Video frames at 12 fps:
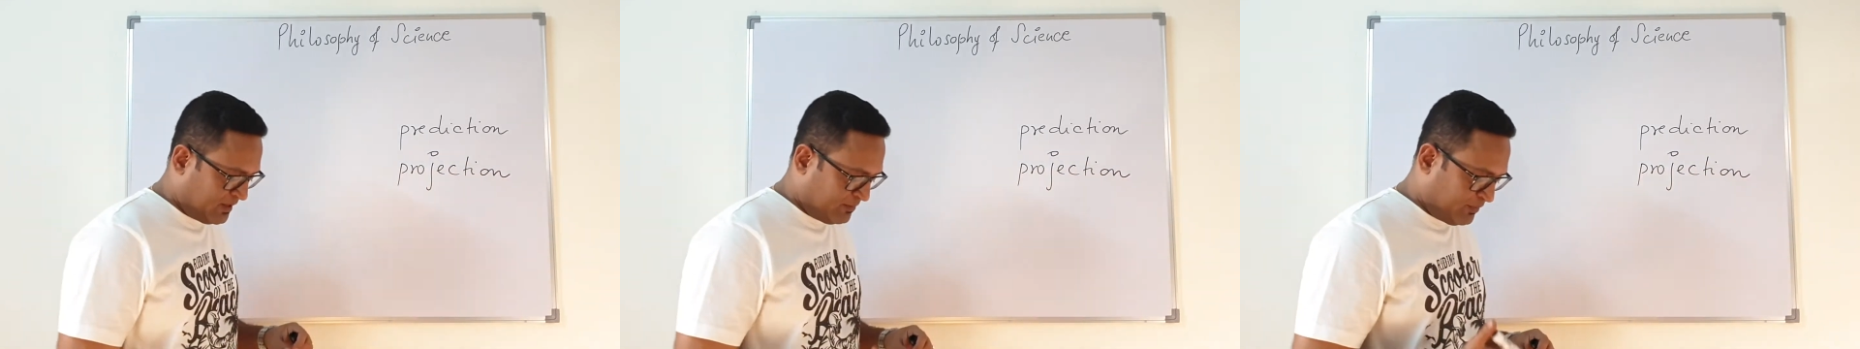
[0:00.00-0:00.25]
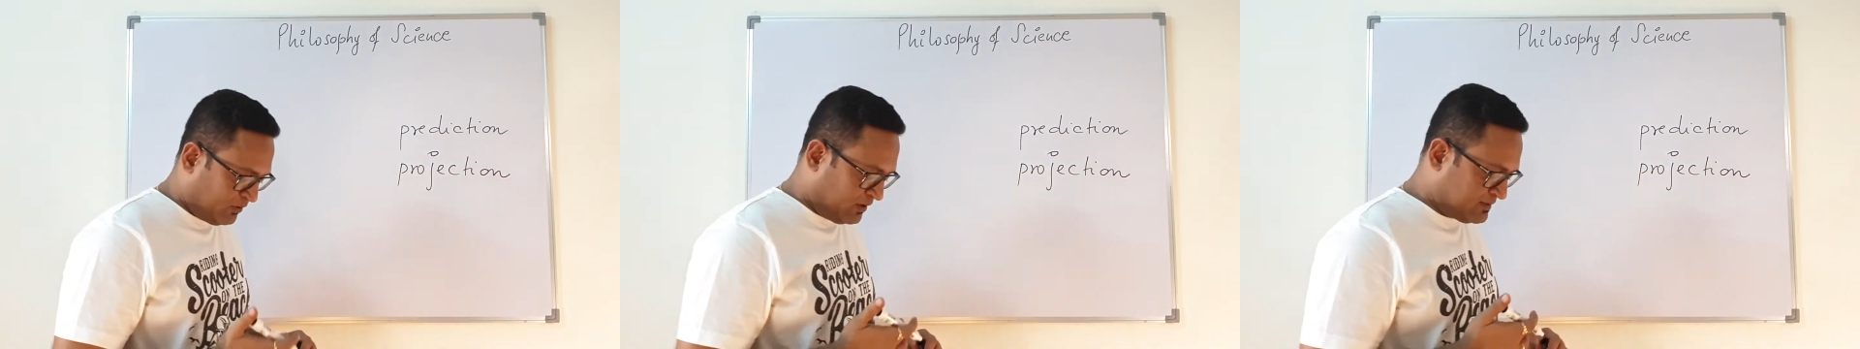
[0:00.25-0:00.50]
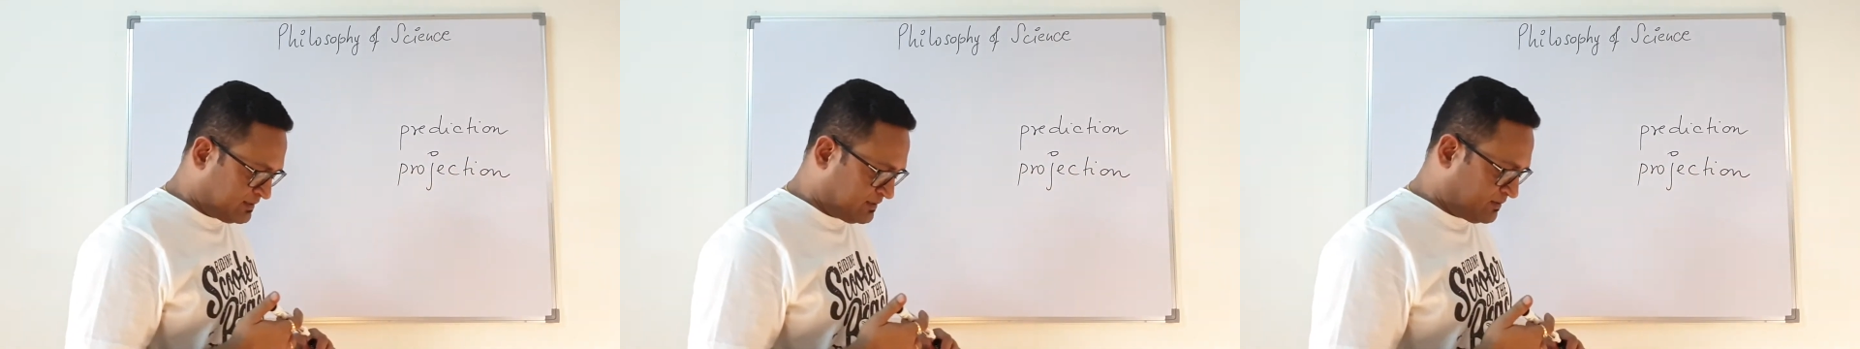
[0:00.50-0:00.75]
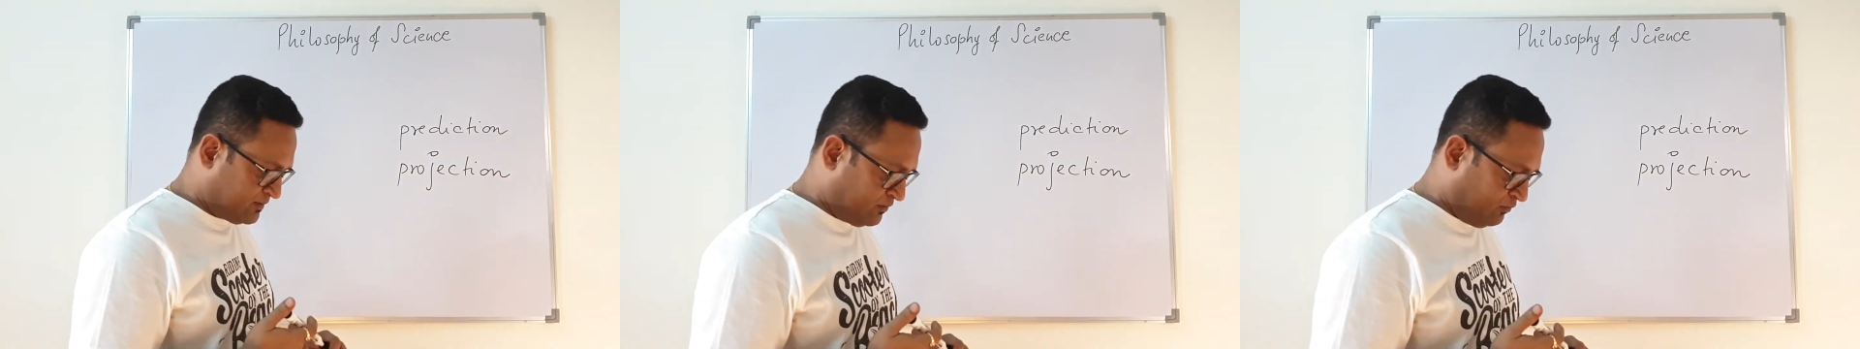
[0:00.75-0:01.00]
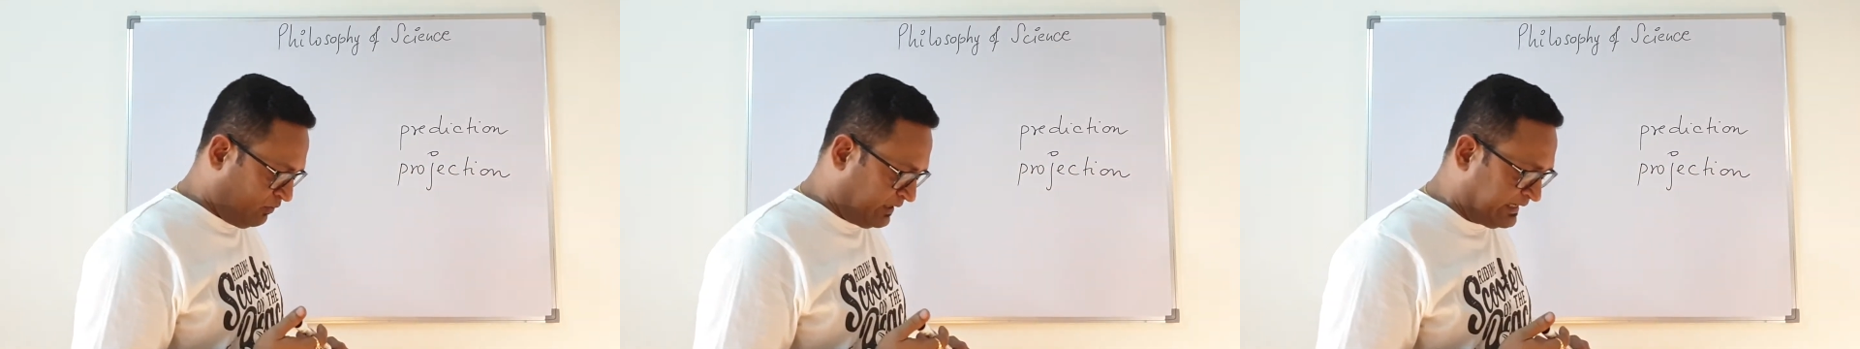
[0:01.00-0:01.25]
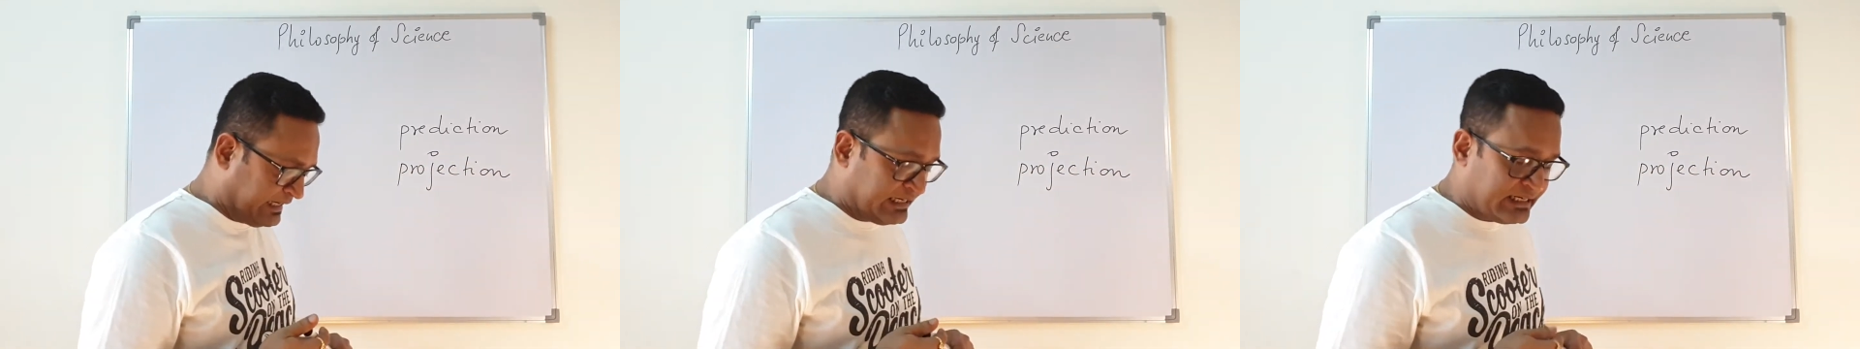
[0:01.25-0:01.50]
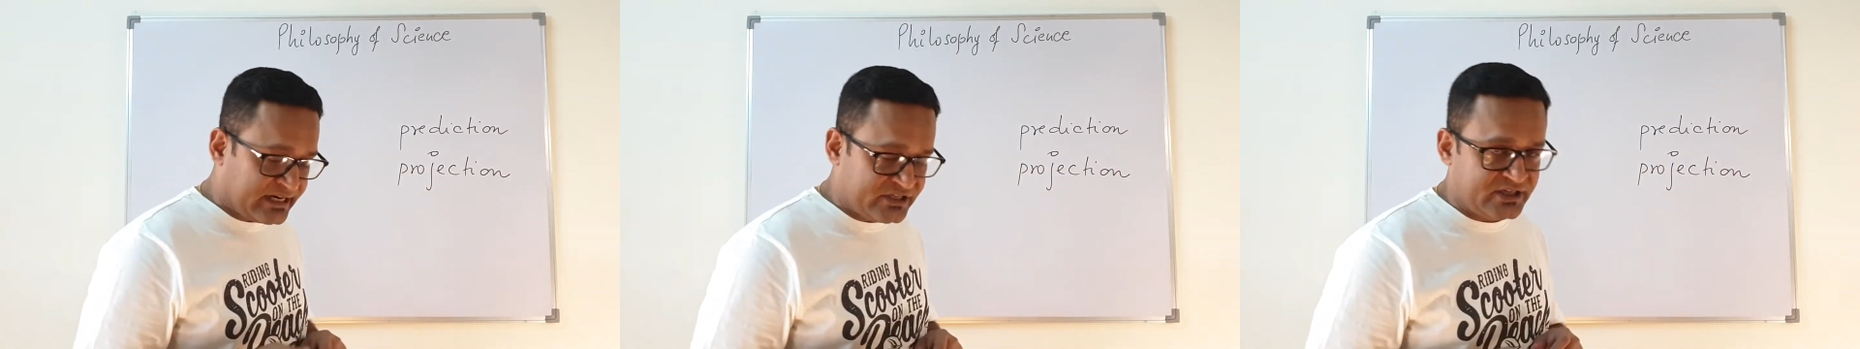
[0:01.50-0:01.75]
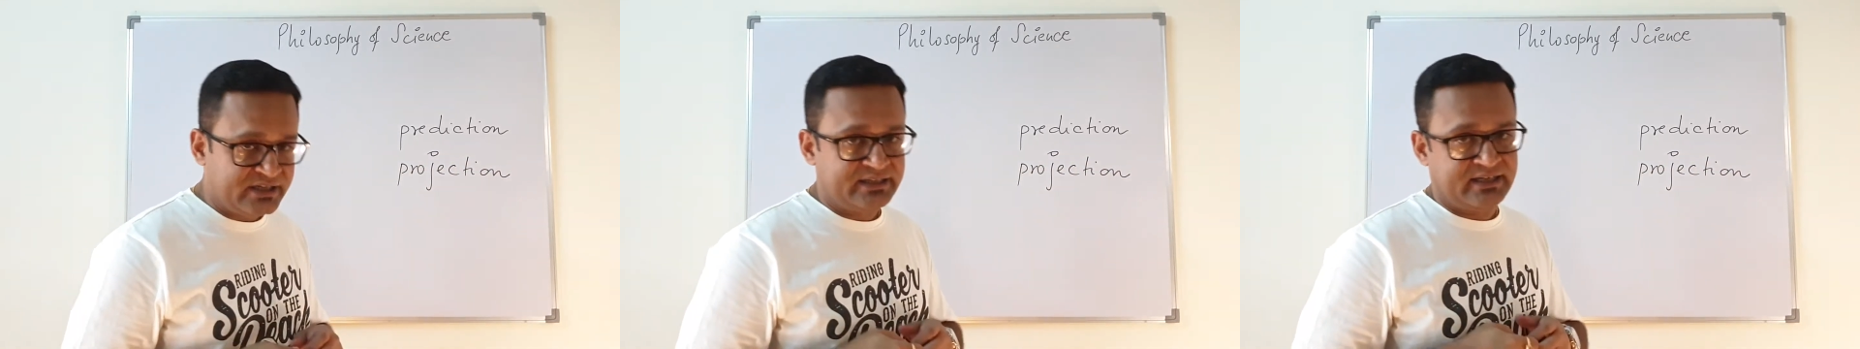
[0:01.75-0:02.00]
Because what
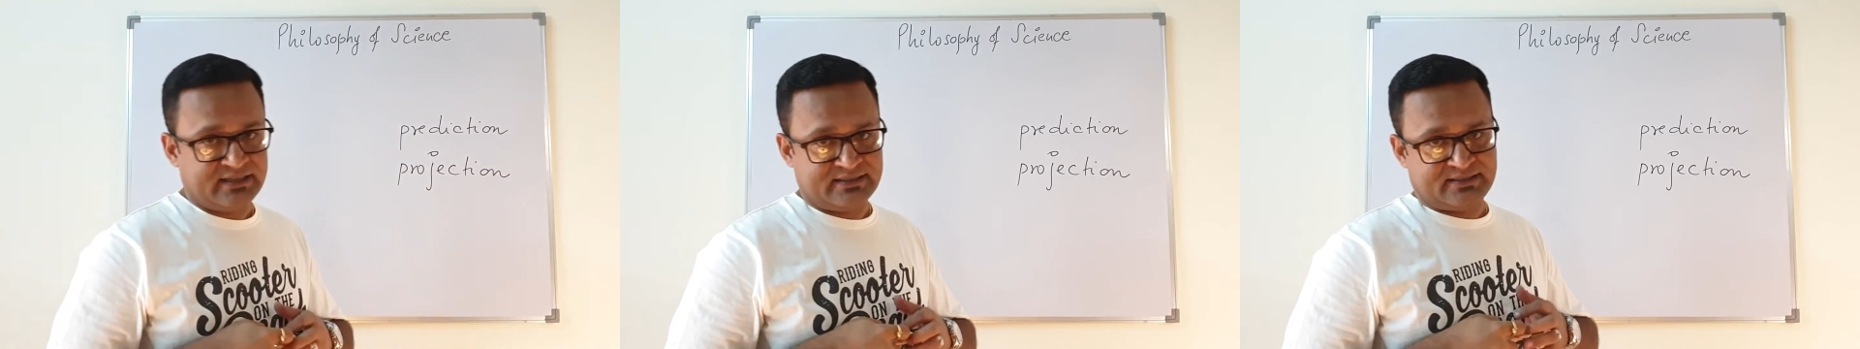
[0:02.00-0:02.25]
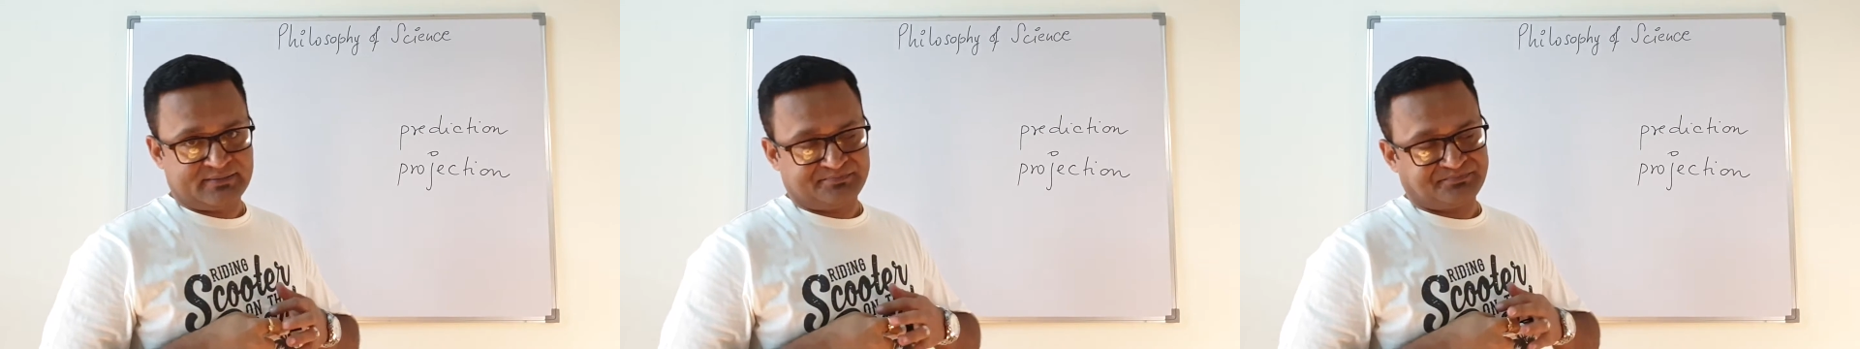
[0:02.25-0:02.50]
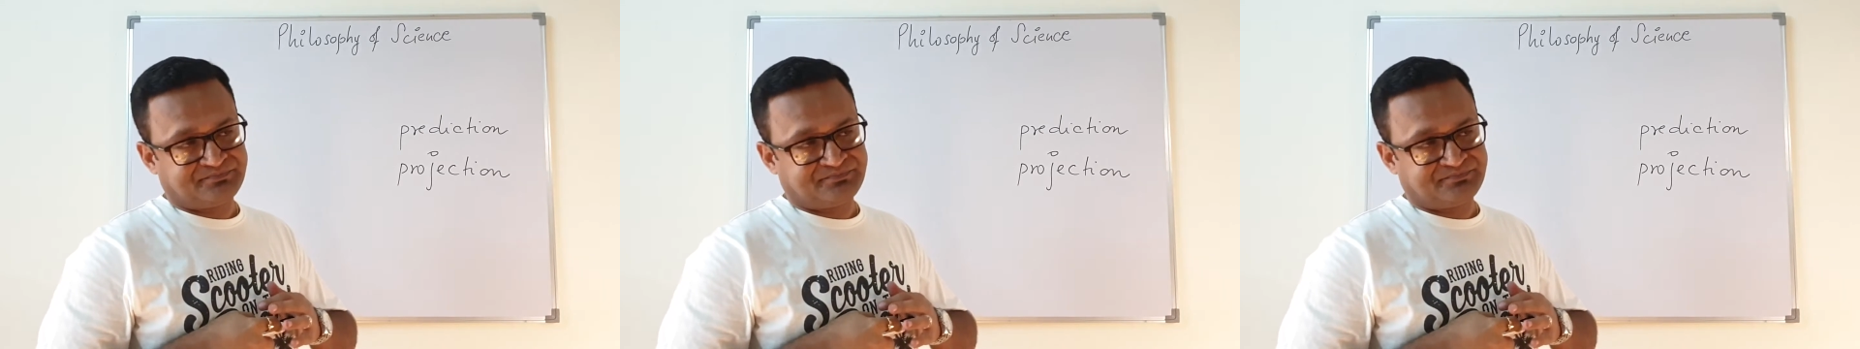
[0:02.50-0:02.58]
induction does,